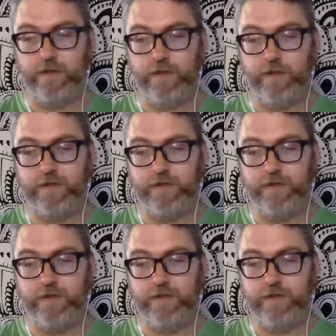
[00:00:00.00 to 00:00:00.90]
I, I think
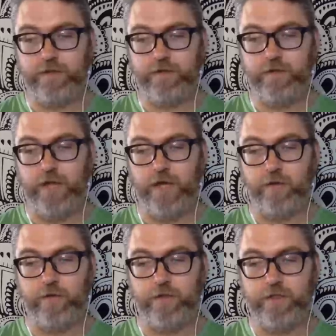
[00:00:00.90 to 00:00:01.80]
that
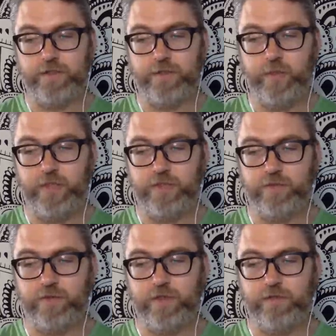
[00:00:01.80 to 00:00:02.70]
not only does the
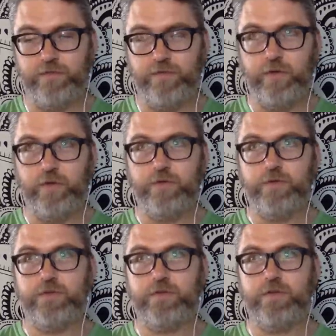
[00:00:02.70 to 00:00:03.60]
piece really
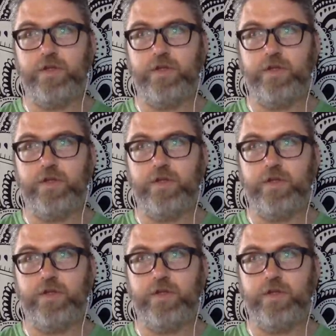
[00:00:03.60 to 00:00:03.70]
fuse